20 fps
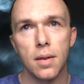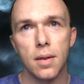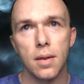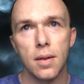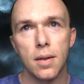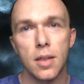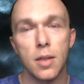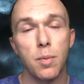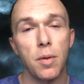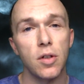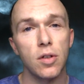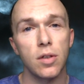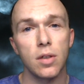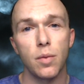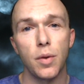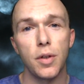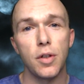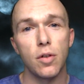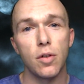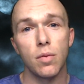especially
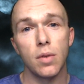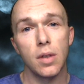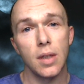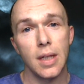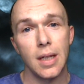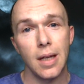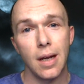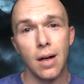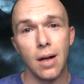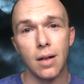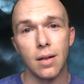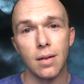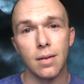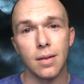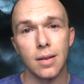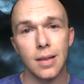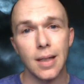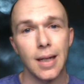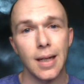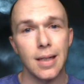when you're really young,
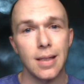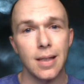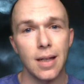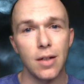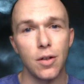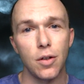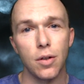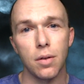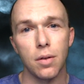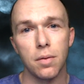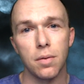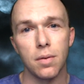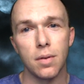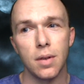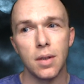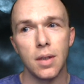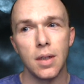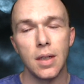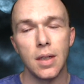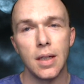because like I said, you're
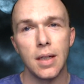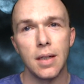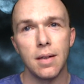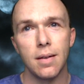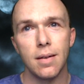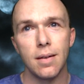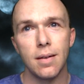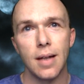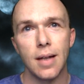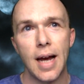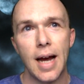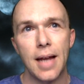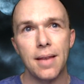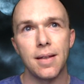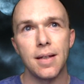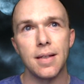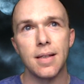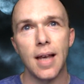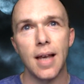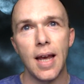at
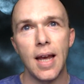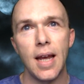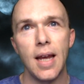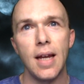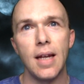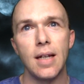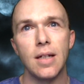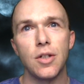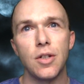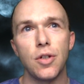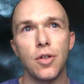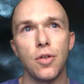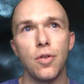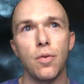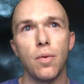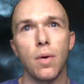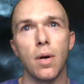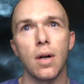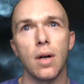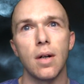this age,
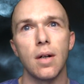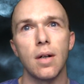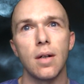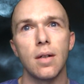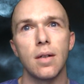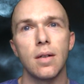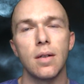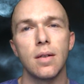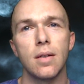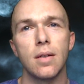you are